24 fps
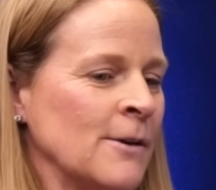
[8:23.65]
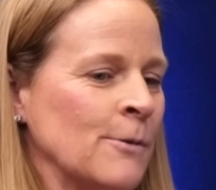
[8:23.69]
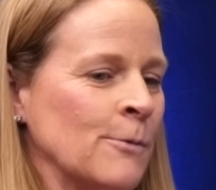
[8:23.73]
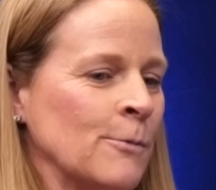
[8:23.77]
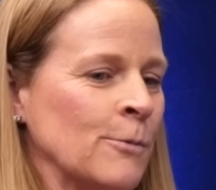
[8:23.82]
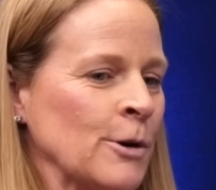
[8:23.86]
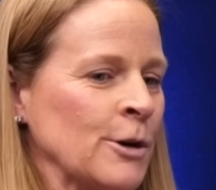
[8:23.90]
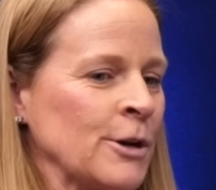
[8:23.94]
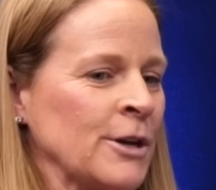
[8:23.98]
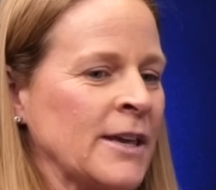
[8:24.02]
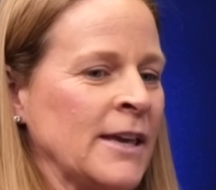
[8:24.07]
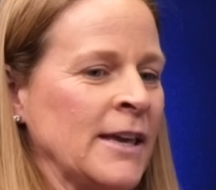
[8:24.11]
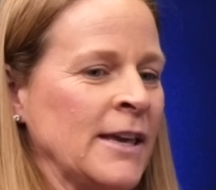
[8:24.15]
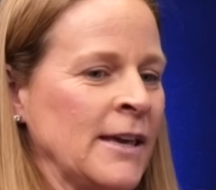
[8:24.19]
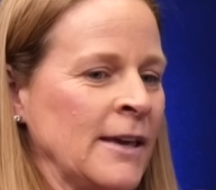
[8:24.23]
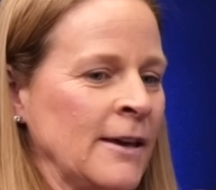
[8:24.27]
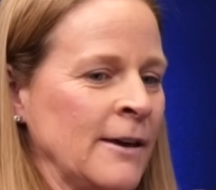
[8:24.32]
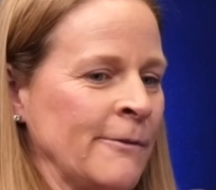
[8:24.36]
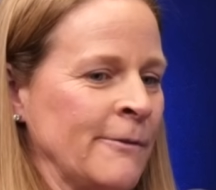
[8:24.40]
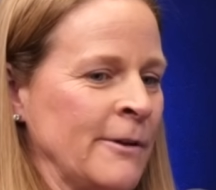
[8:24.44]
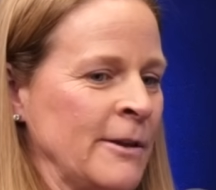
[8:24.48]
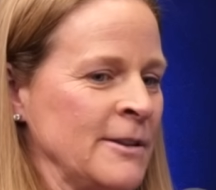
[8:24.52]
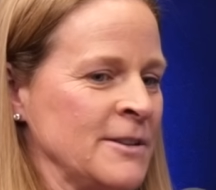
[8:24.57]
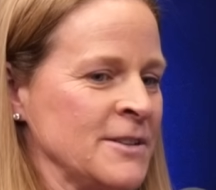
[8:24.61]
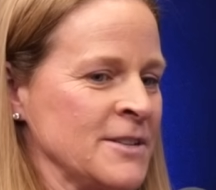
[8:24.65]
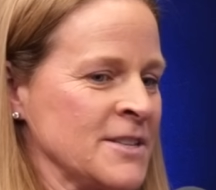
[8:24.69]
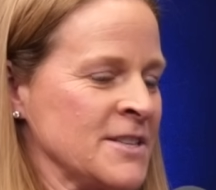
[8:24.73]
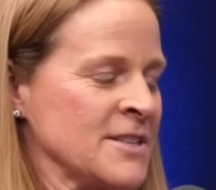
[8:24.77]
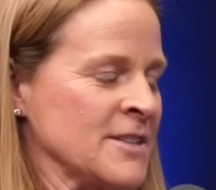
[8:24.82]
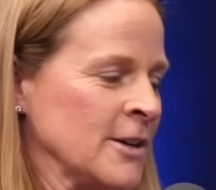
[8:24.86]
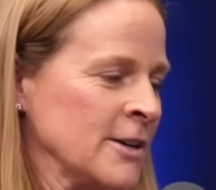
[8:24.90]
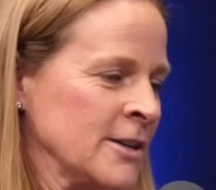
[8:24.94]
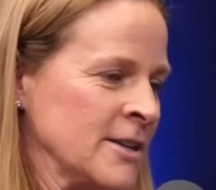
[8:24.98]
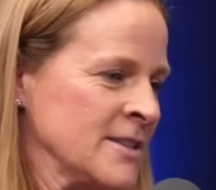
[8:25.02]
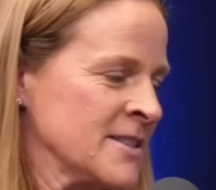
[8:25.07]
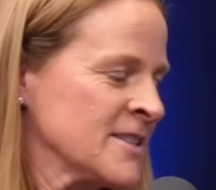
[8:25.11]
working, and we just
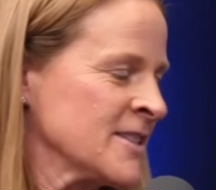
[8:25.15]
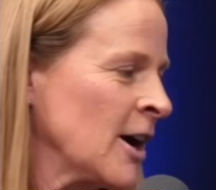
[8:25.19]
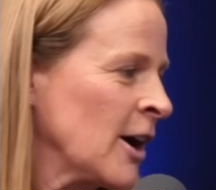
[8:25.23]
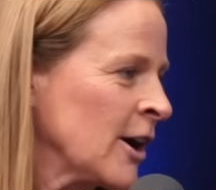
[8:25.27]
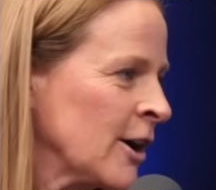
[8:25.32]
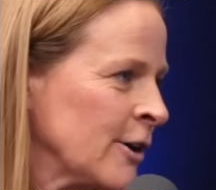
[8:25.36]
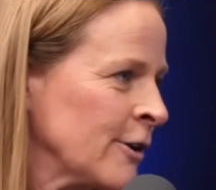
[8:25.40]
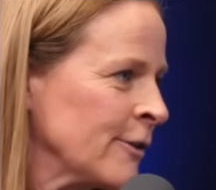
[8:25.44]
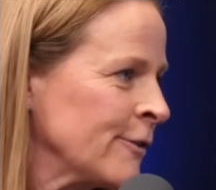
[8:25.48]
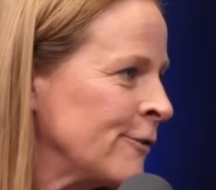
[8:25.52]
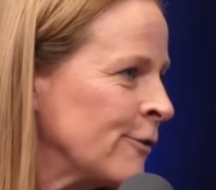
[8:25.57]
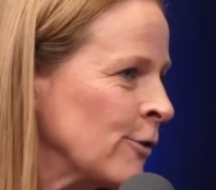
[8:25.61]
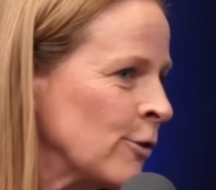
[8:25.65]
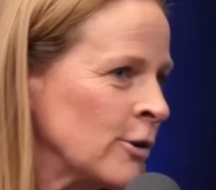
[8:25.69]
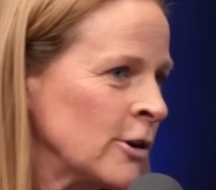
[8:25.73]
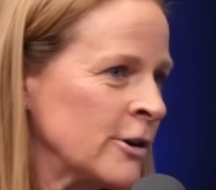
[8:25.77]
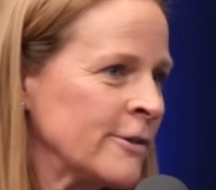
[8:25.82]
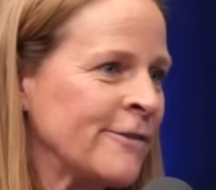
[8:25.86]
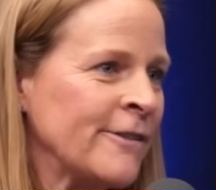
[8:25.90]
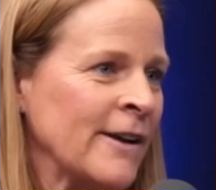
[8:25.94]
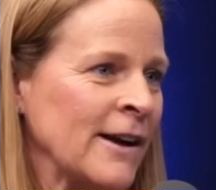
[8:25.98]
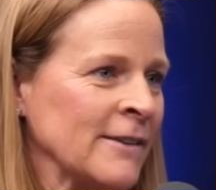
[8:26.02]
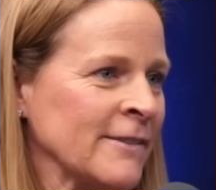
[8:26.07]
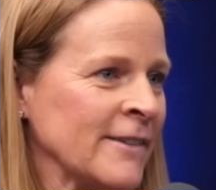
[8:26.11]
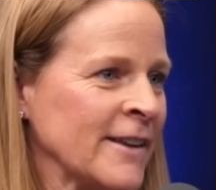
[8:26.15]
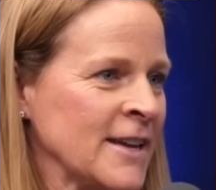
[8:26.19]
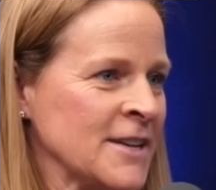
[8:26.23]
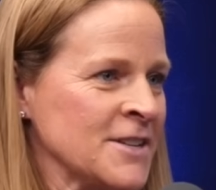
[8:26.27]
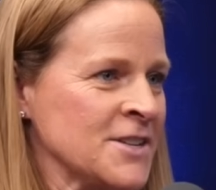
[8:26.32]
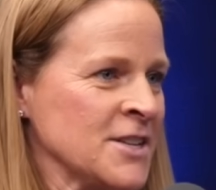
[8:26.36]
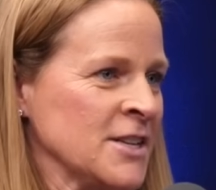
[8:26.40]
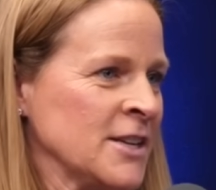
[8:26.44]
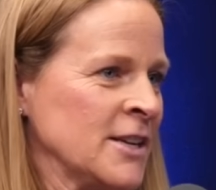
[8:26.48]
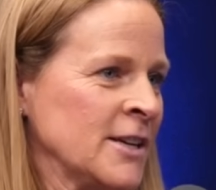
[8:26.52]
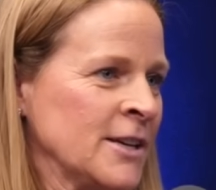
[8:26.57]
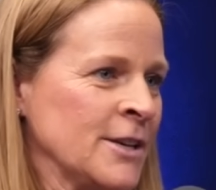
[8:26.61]
started Soccer Forward
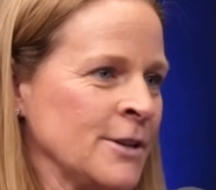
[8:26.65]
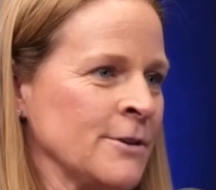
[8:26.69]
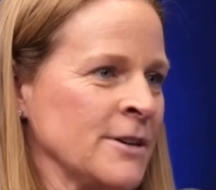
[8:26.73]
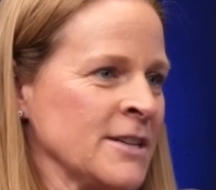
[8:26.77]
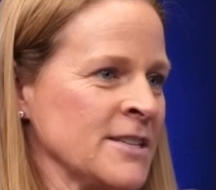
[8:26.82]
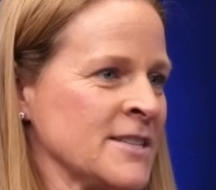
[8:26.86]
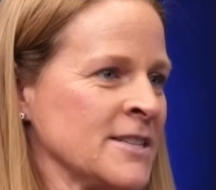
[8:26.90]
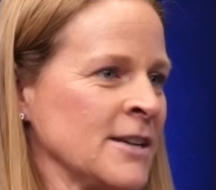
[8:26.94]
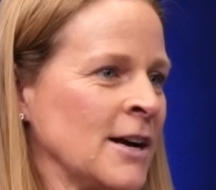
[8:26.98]
Foundation at U.S.